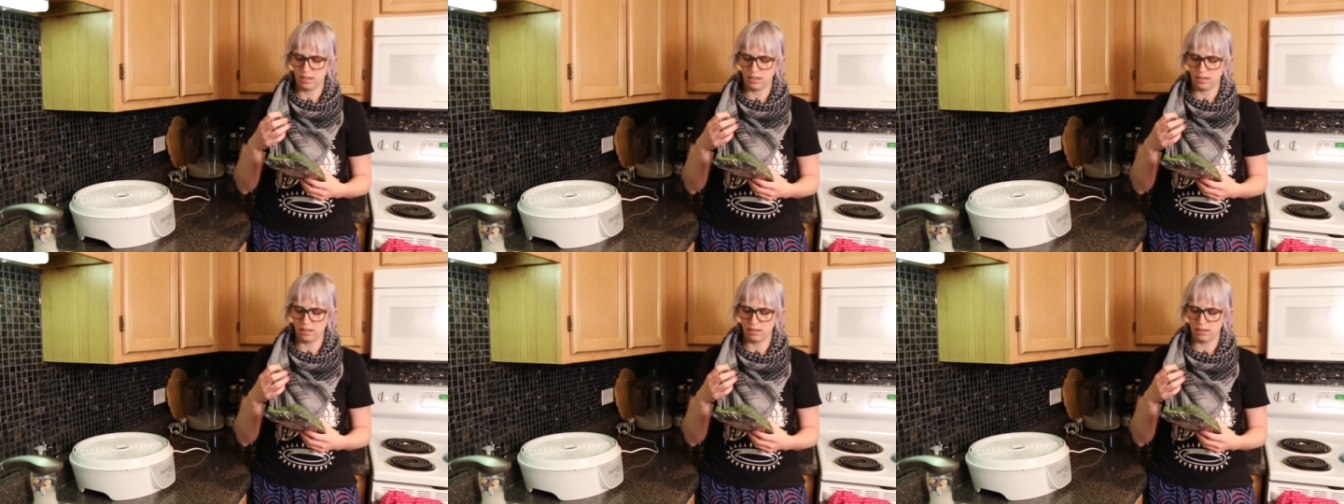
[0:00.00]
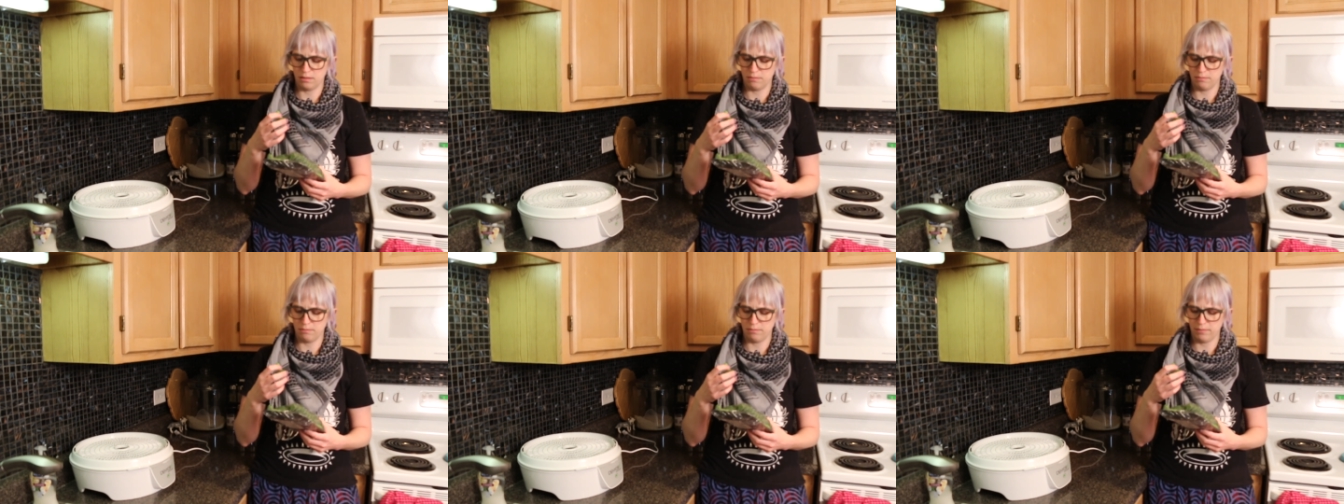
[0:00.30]

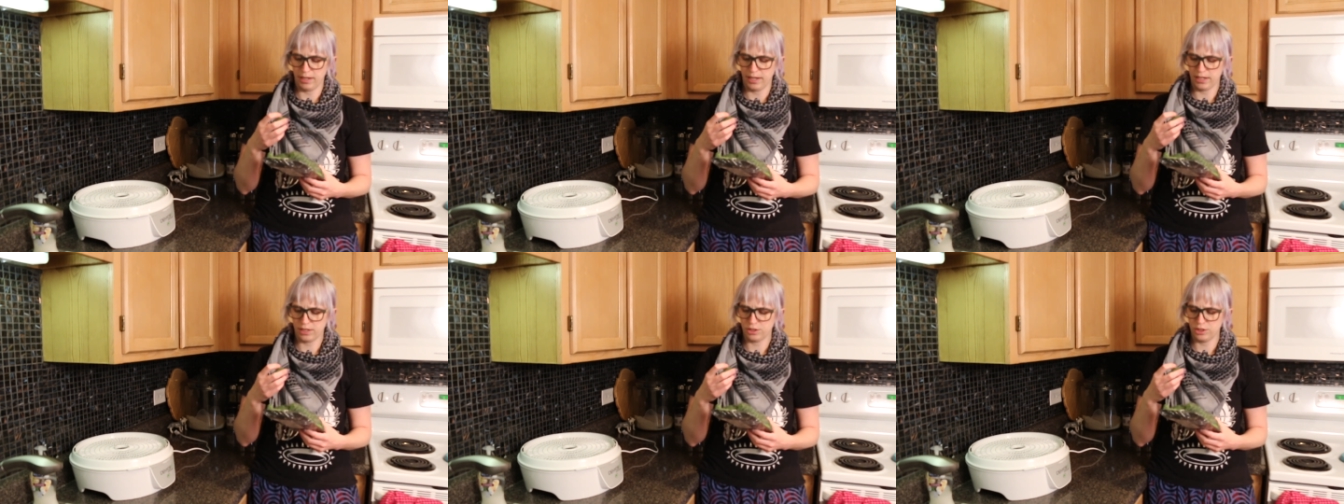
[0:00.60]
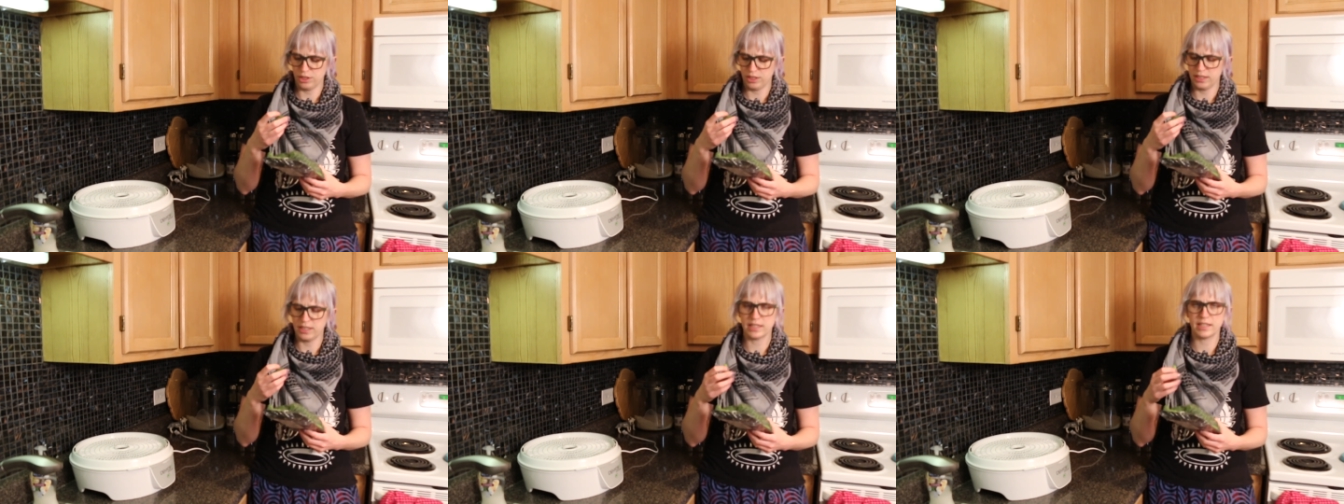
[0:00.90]
Um,
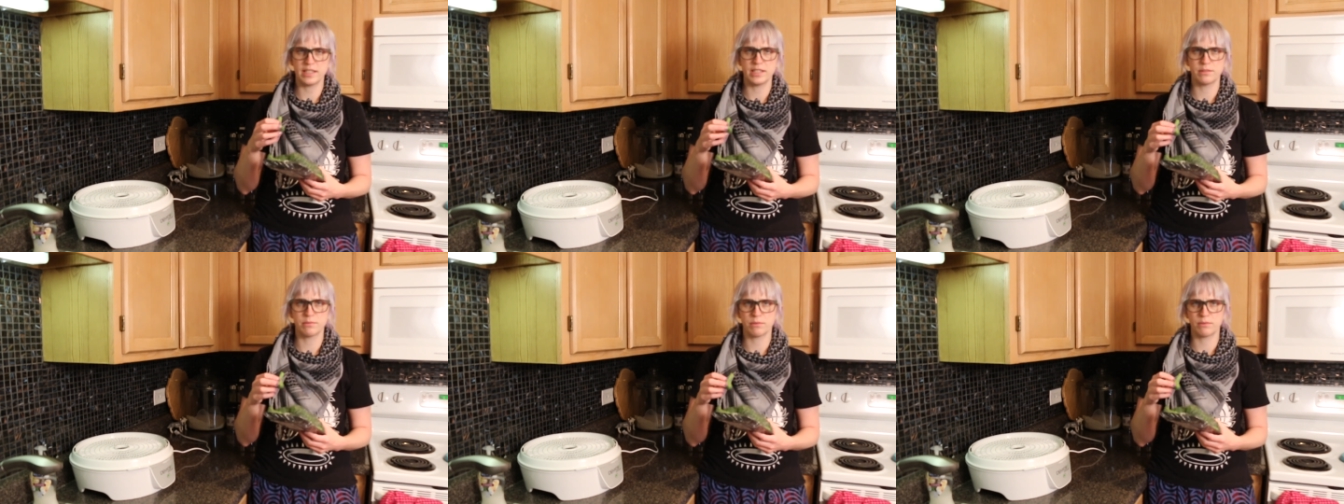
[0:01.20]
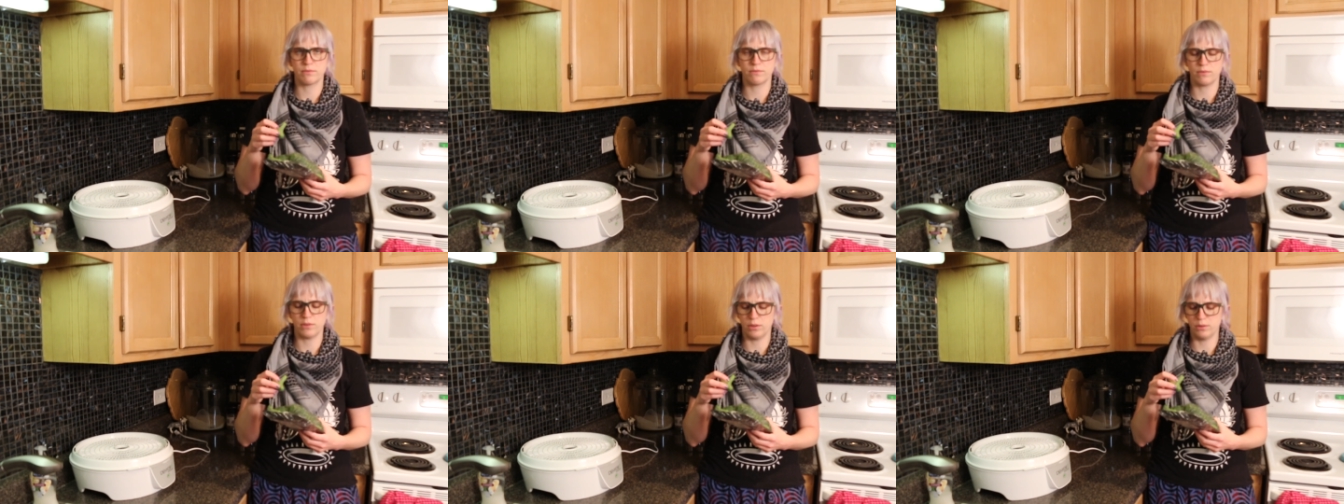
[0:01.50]
actually, I think these
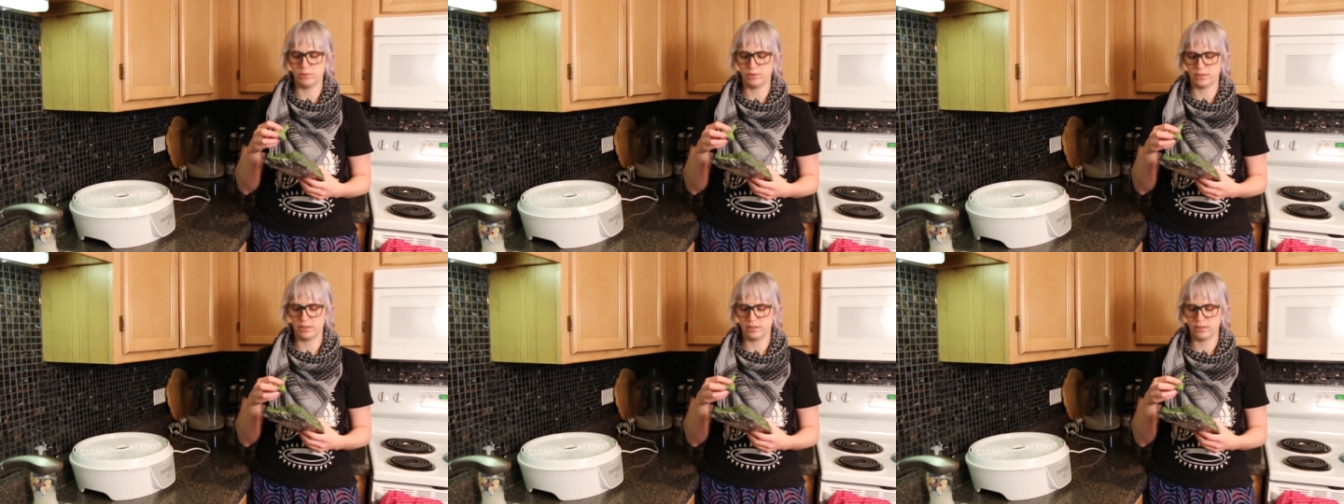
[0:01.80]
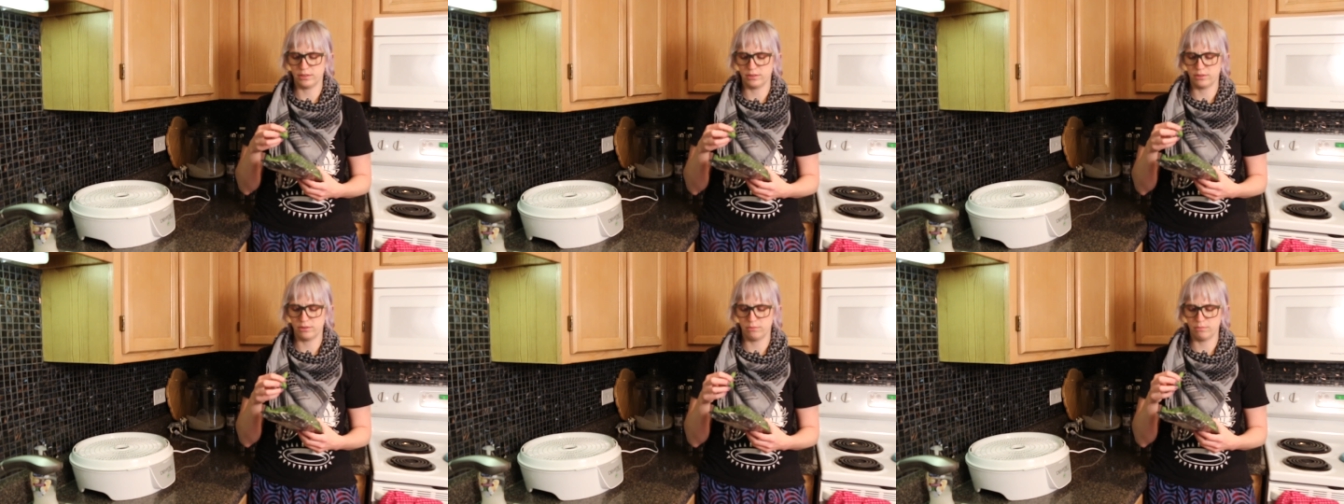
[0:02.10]
were
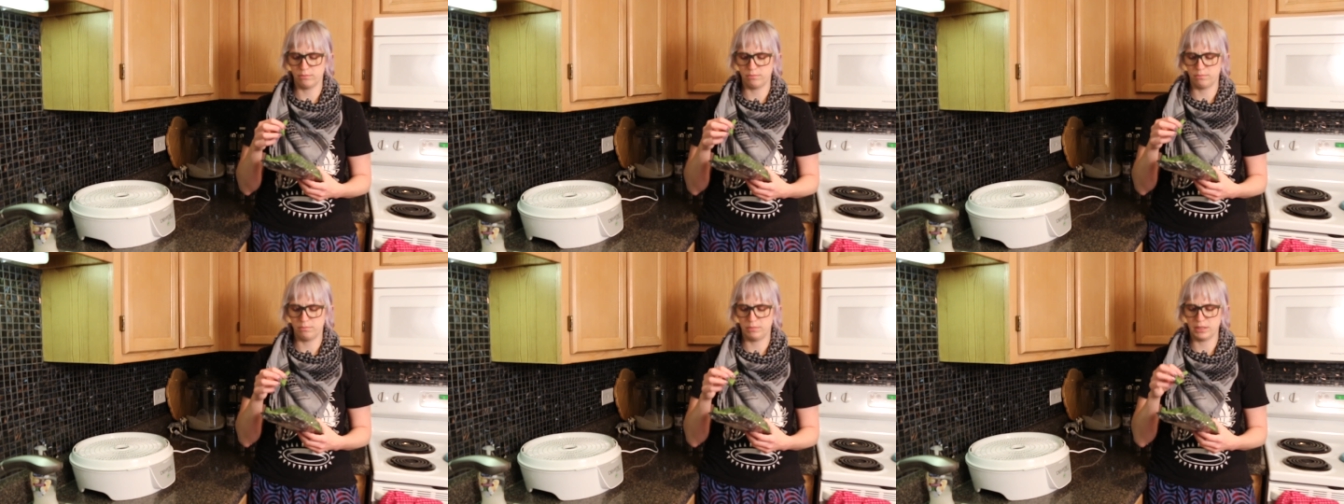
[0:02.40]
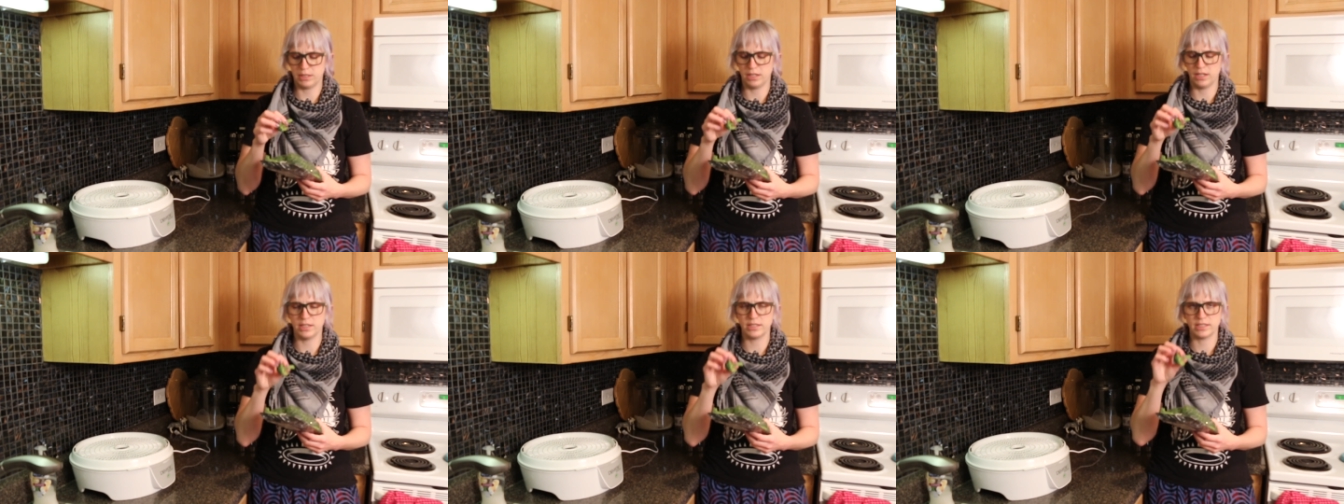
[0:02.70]
frozen, so
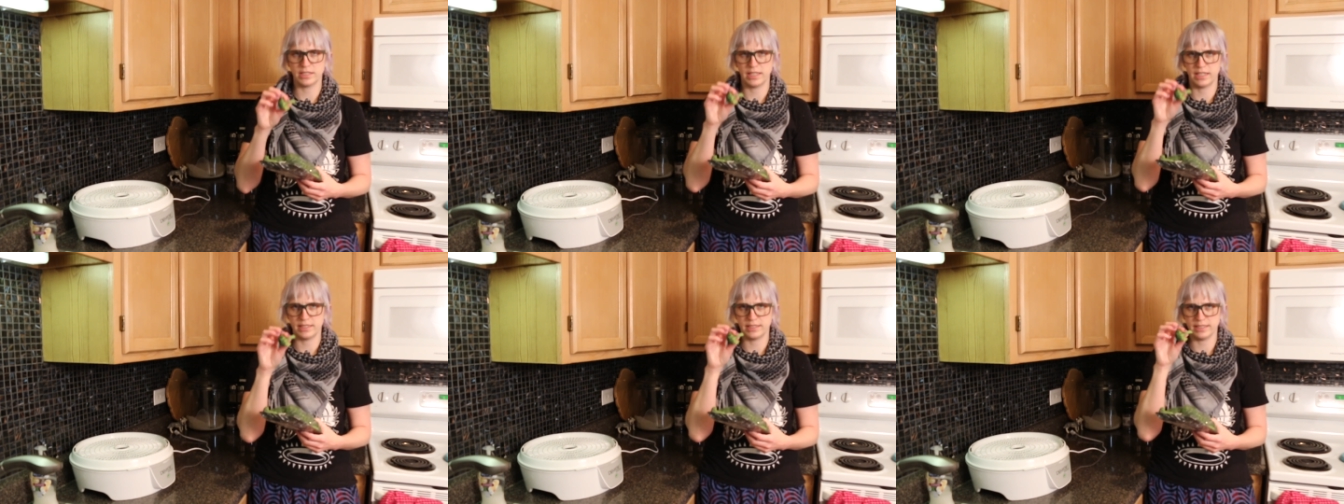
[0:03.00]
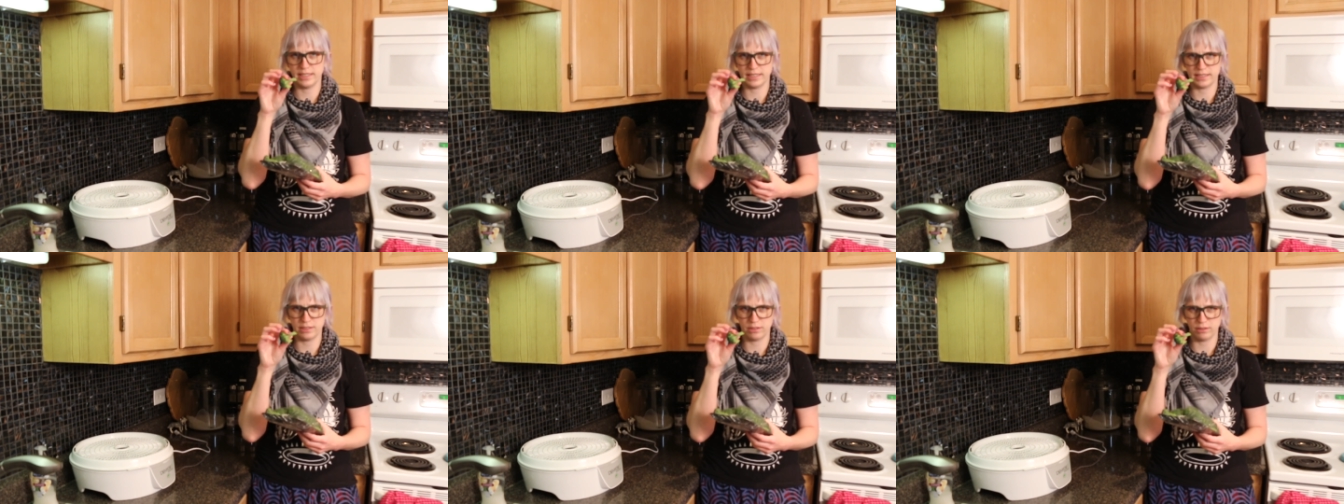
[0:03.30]
because of that,
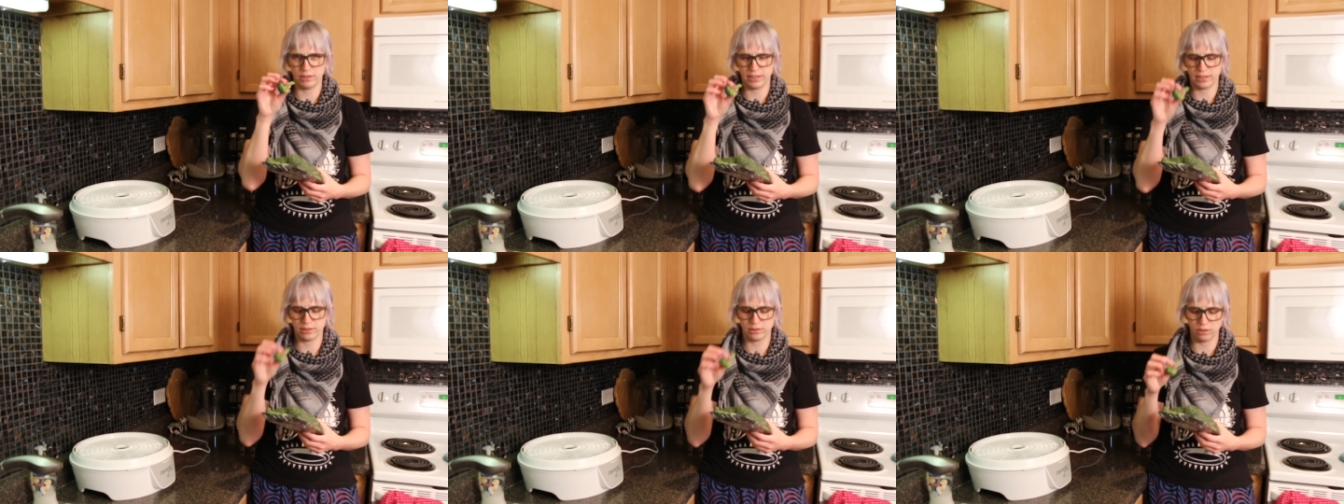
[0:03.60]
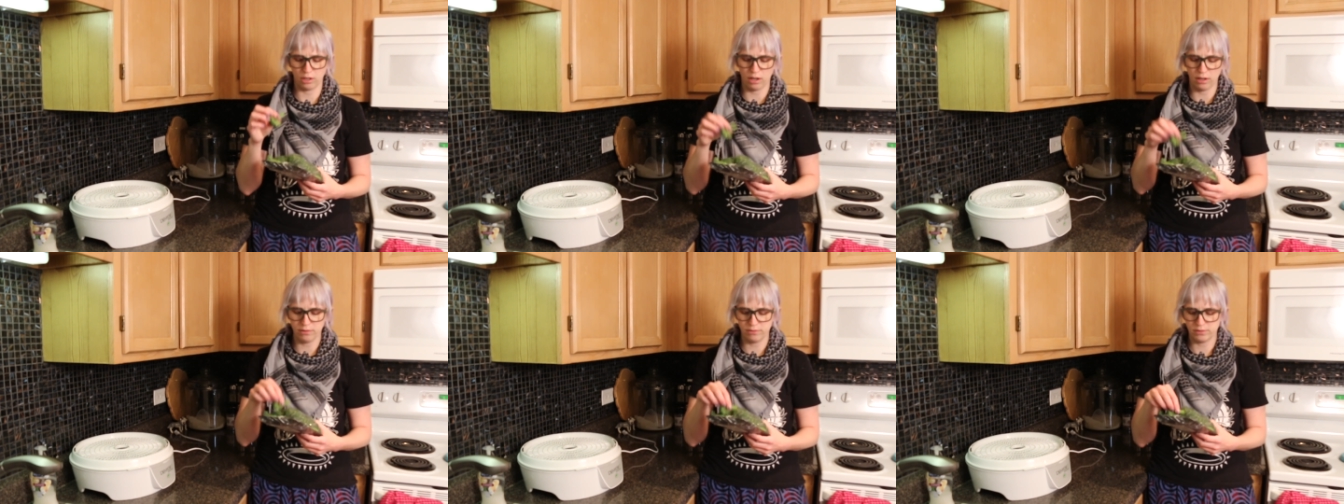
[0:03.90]
it's like they're like
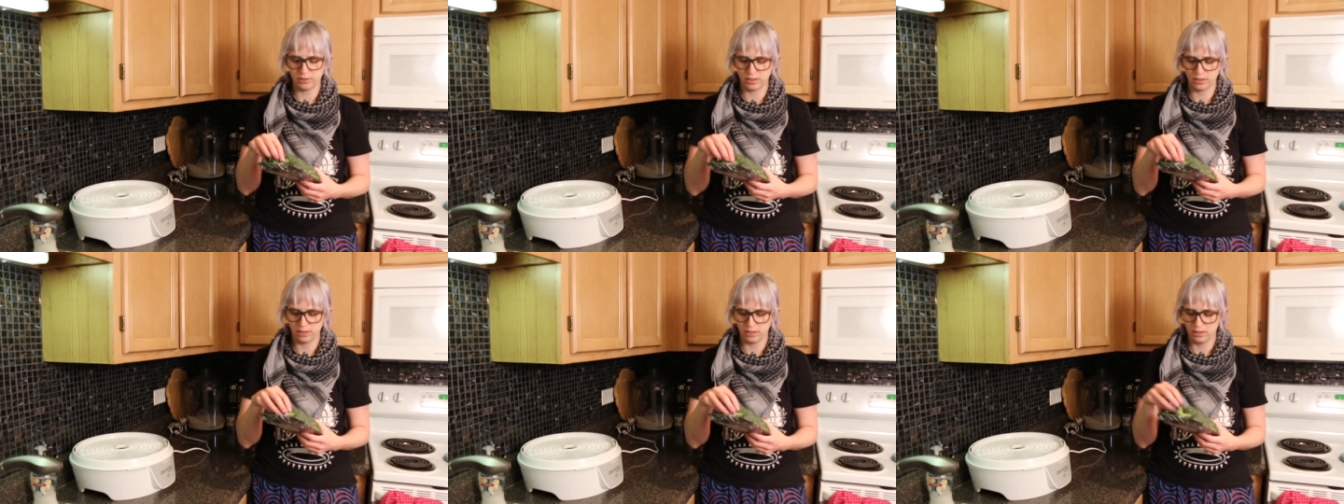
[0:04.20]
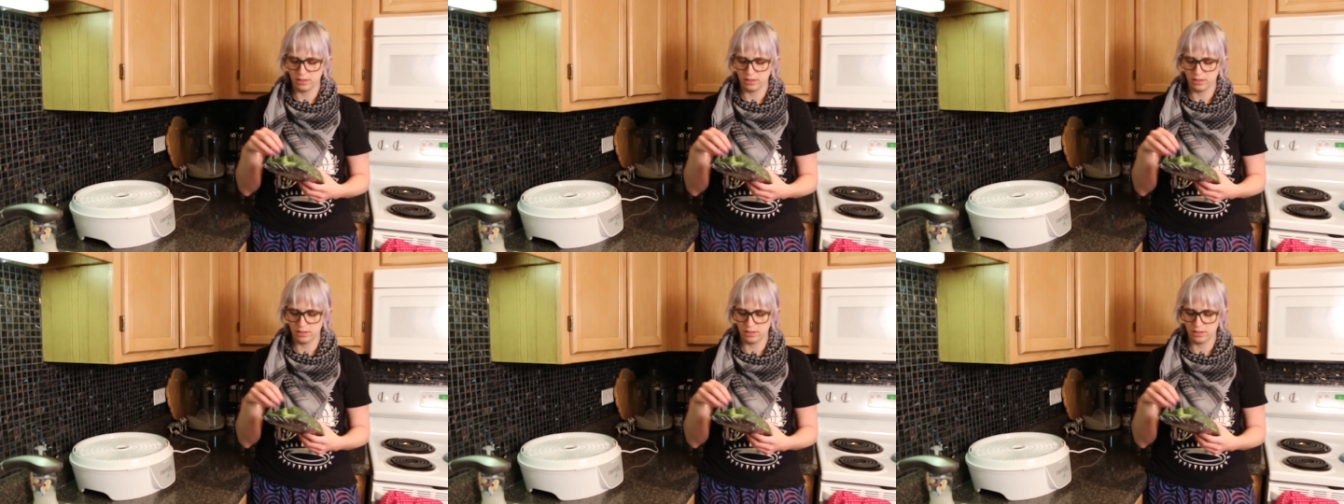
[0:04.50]
soft.